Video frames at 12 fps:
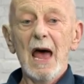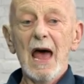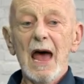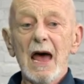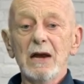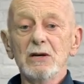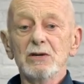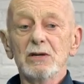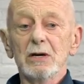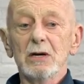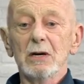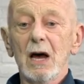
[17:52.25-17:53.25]
and
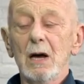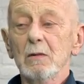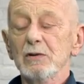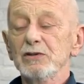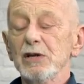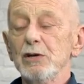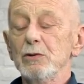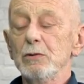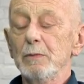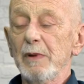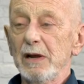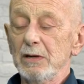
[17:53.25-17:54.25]
I will send you
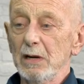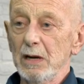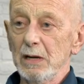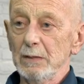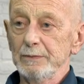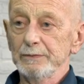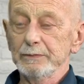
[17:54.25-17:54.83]
to Bagnolet.